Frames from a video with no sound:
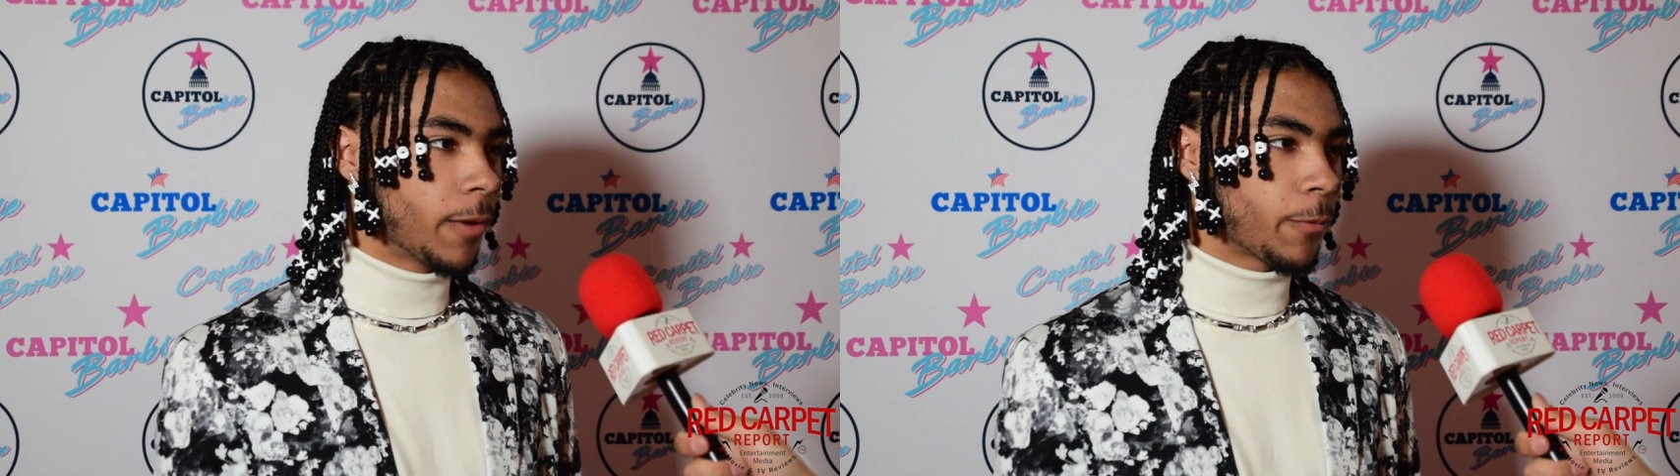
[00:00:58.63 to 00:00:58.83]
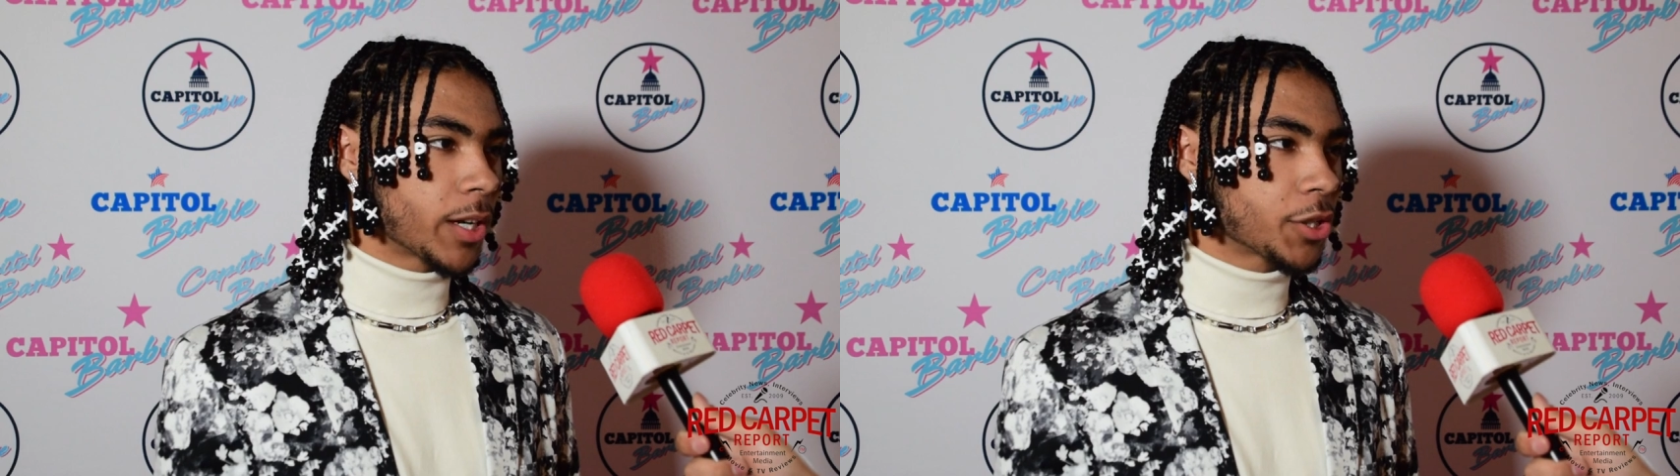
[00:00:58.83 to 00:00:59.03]

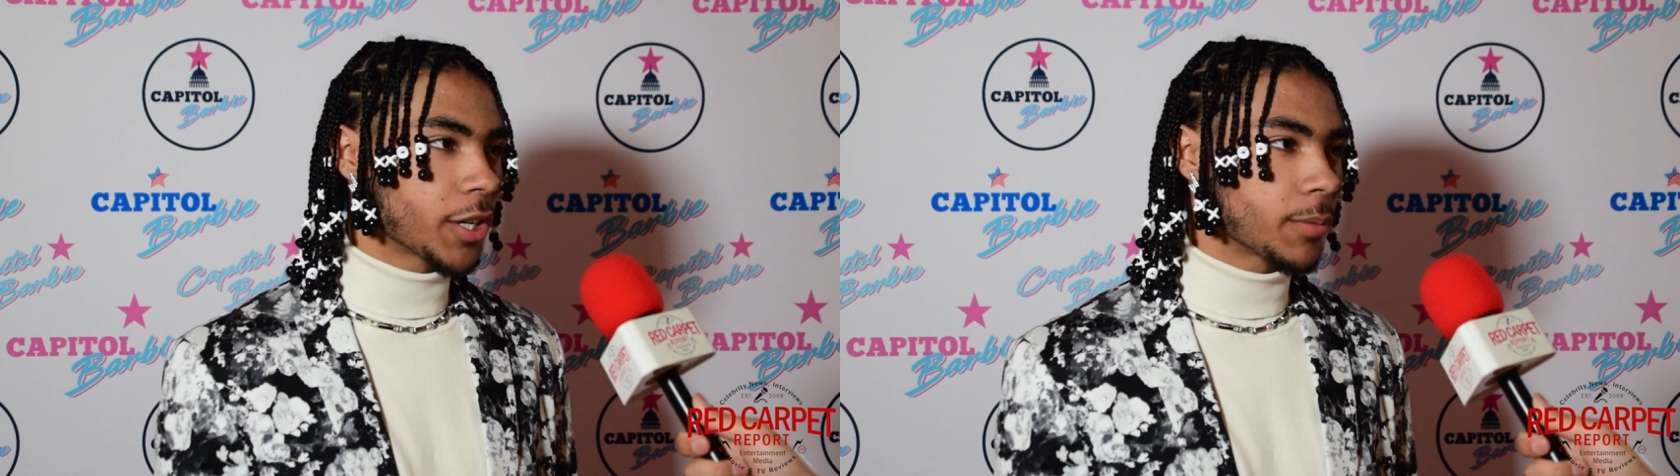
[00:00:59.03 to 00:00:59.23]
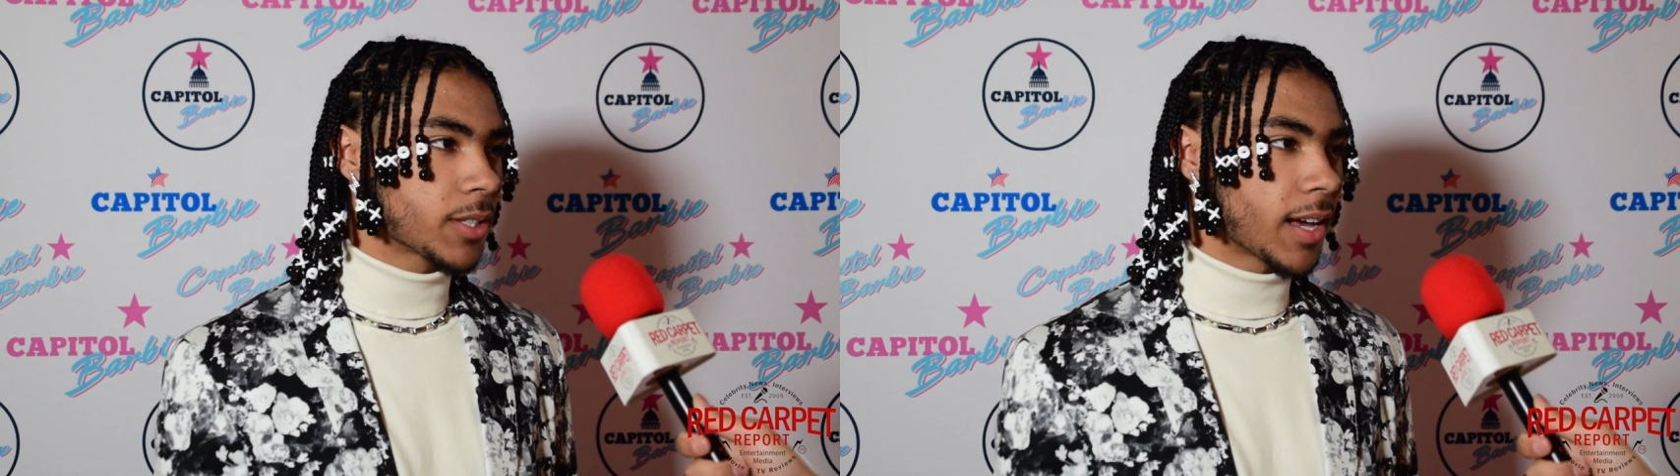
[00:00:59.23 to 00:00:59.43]

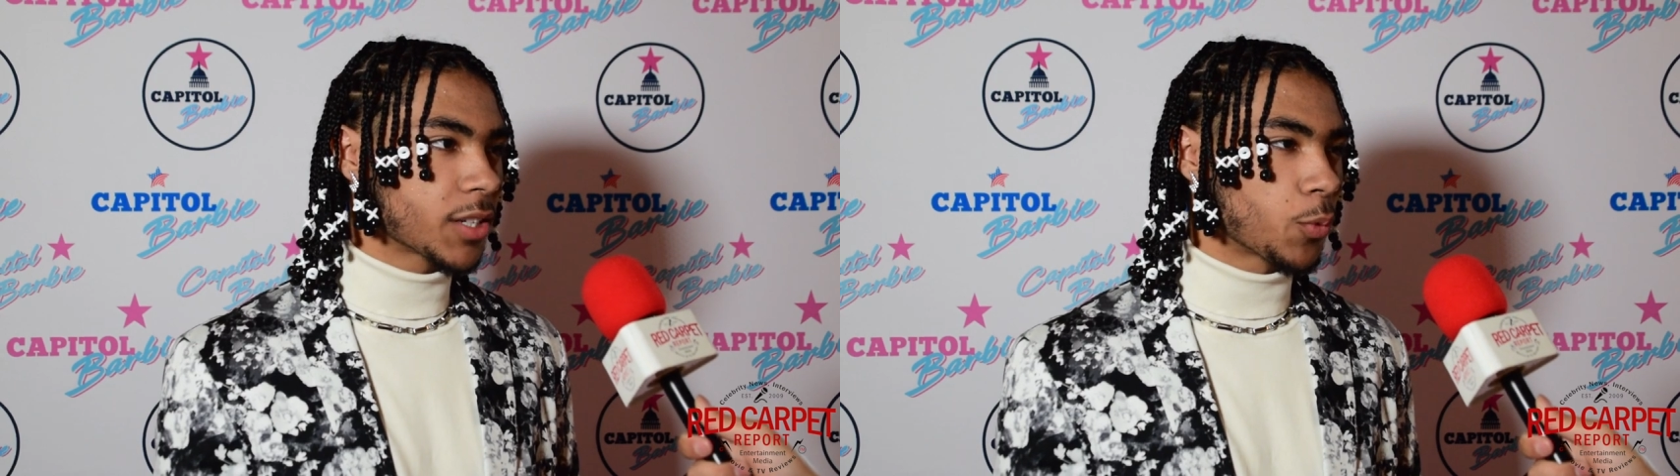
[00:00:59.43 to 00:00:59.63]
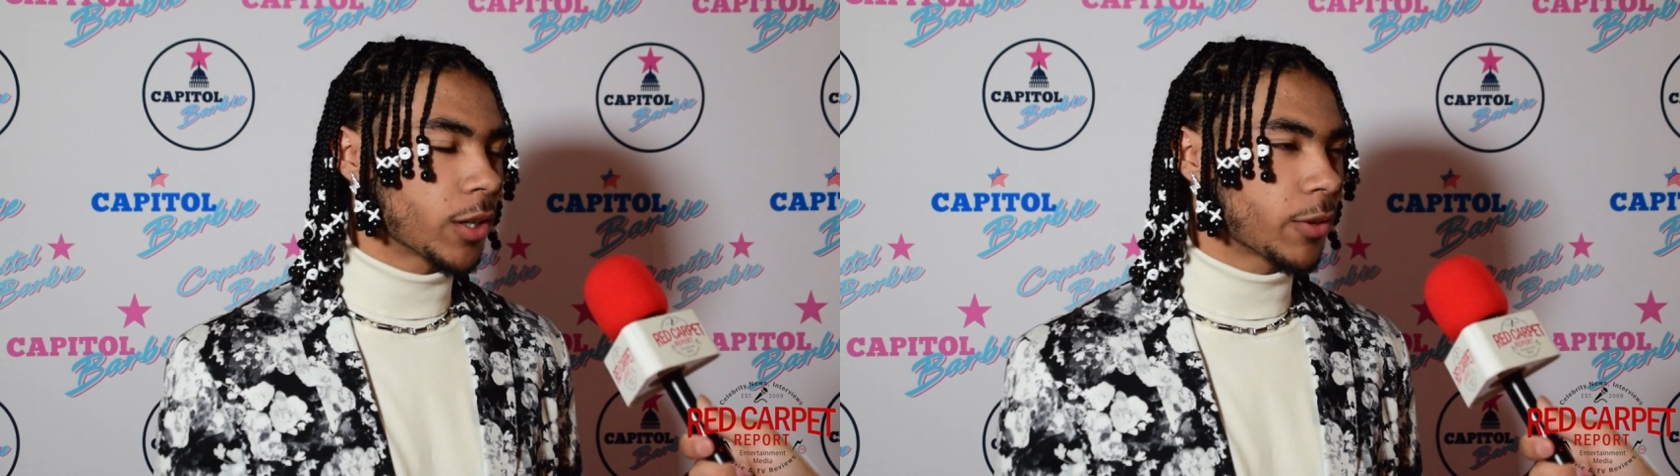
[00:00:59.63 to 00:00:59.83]
friendship
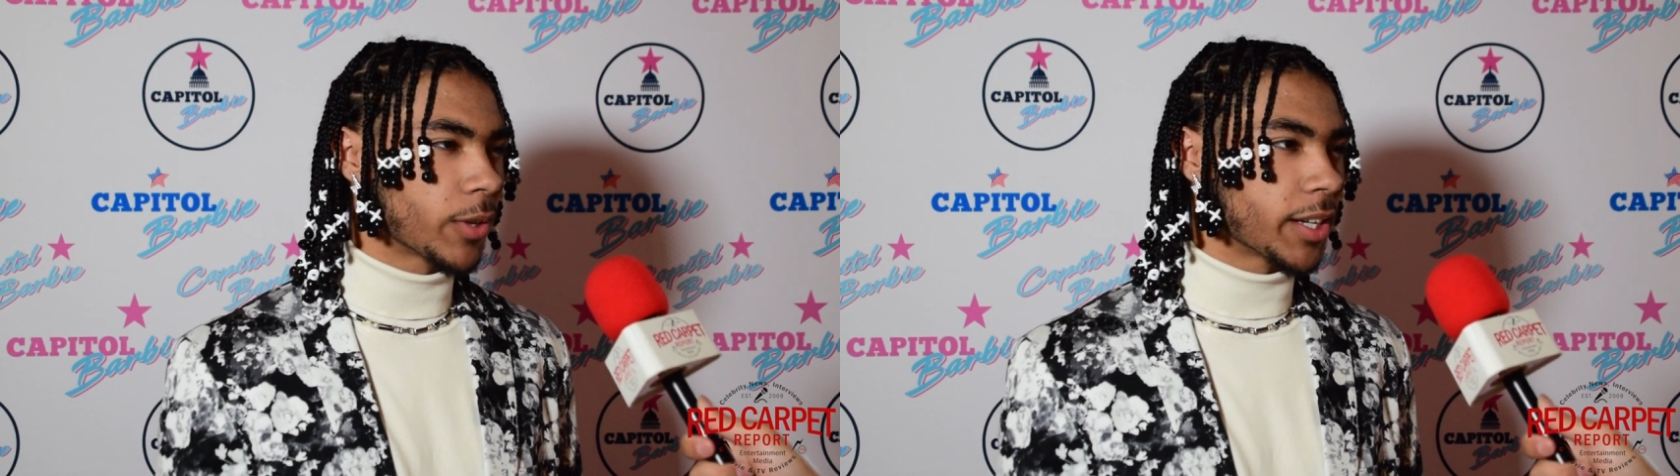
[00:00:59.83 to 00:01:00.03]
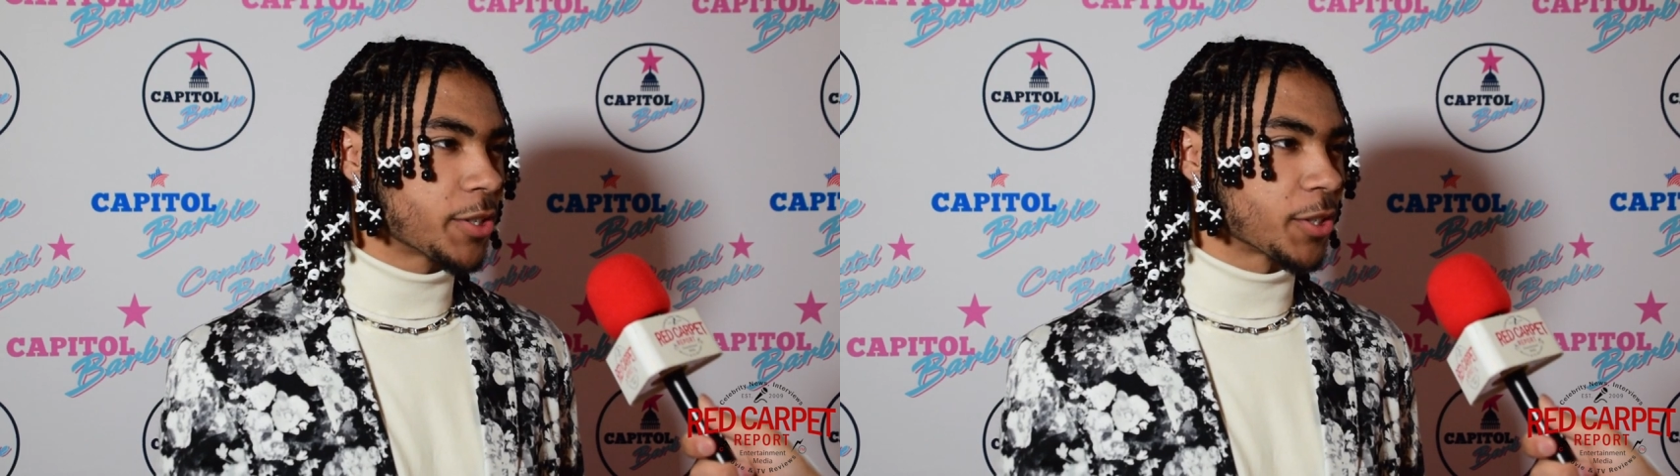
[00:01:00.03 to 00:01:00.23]
slash work
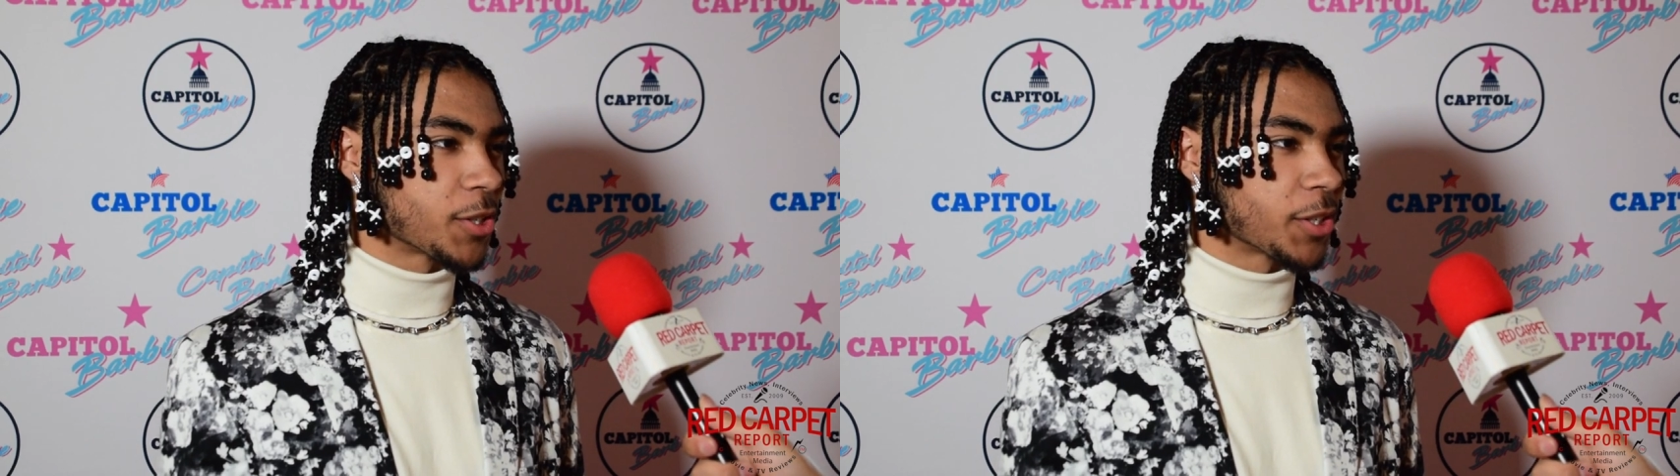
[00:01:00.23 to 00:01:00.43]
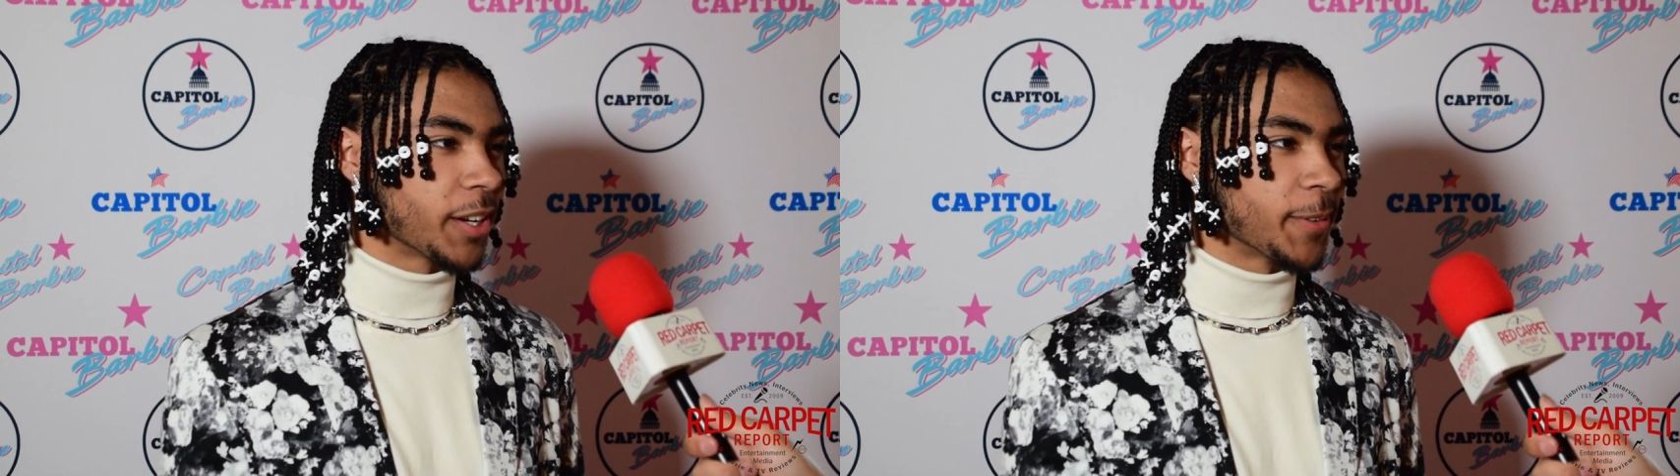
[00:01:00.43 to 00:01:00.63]

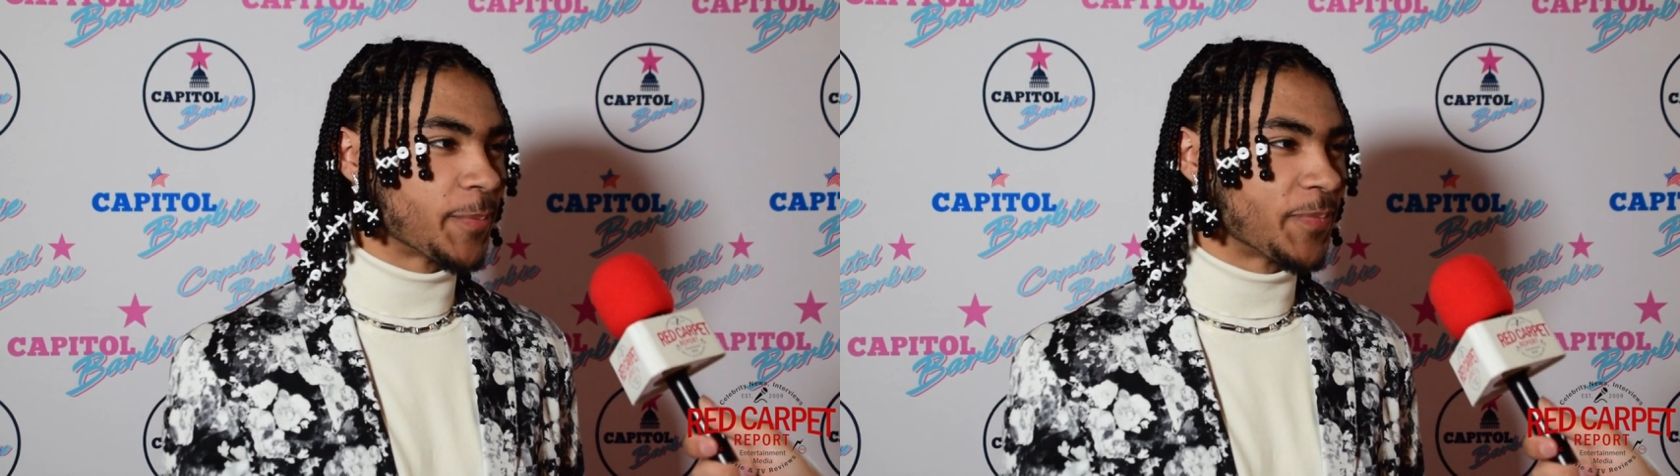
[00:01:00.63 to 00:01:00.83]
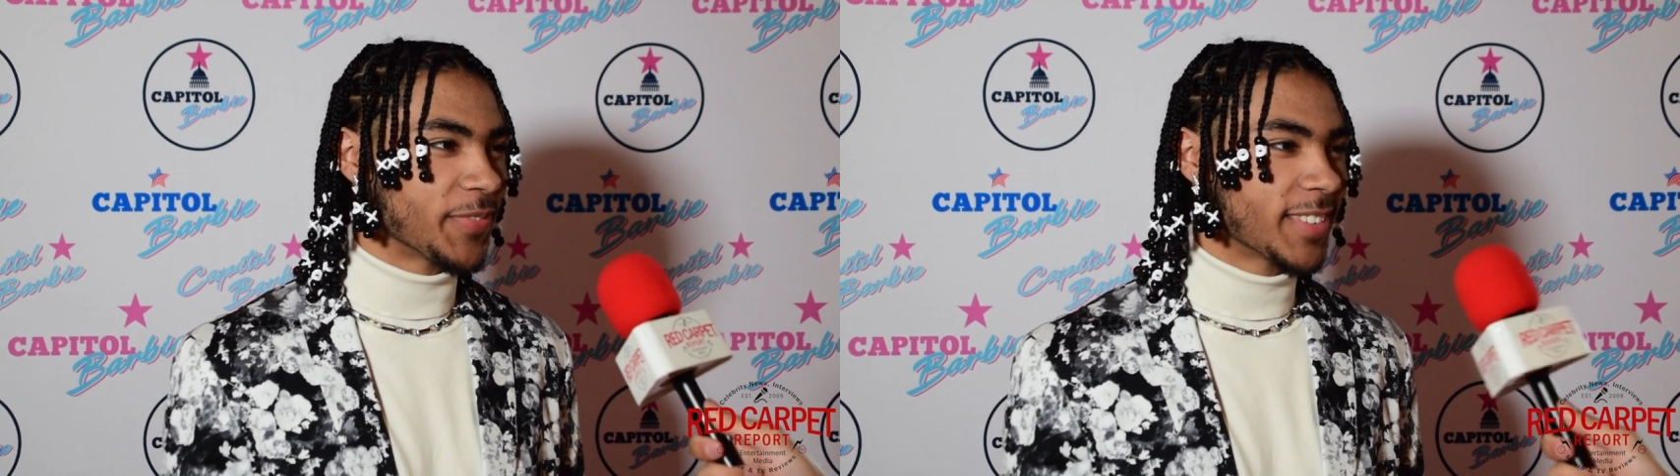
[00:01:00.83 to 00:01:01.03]
relationship.
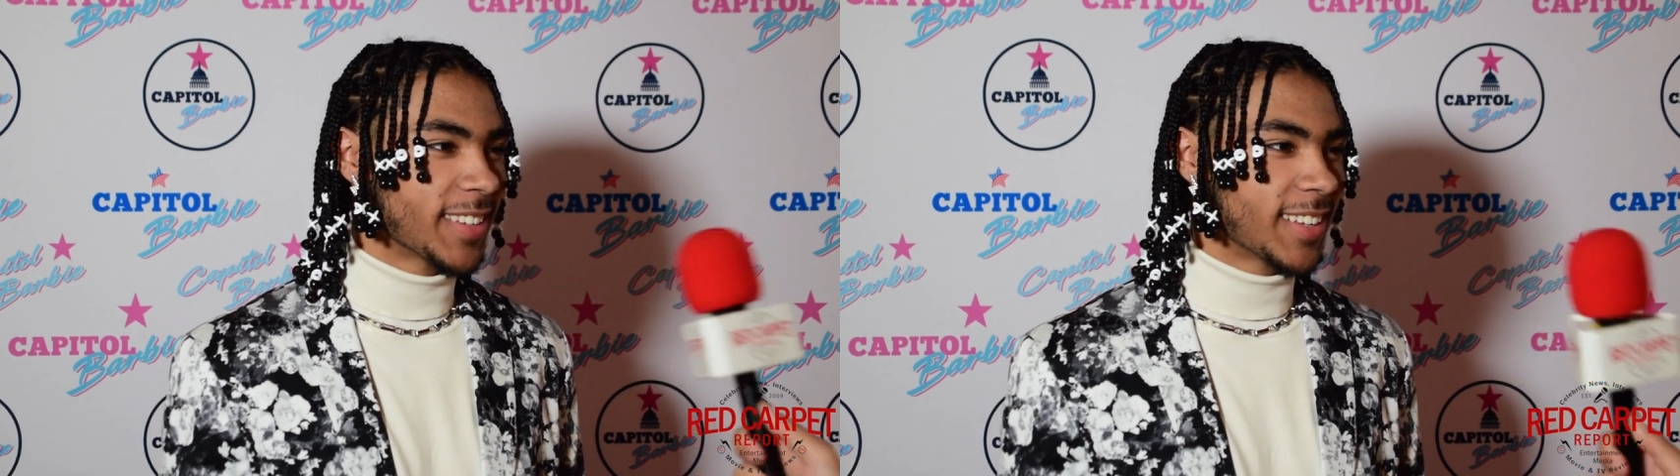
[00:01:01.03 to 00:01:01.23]
Mm-hmm.